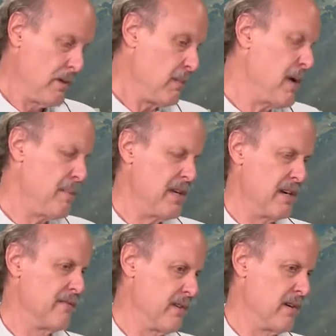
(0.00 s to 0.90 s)
maybe
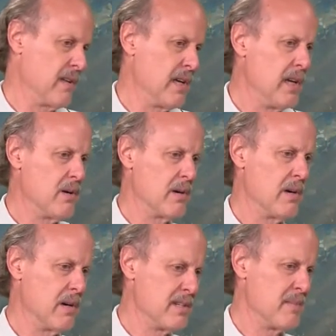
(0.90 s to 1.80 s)
inadvertently
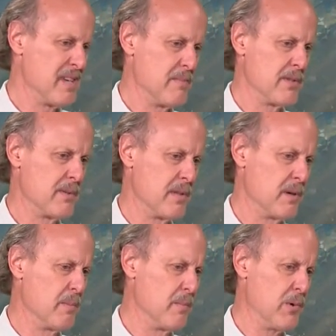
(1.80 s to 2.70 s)
or sometimes with a
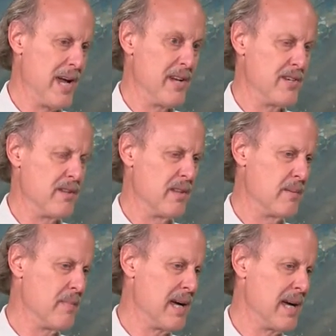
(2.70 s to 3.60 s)
little bit more edge to them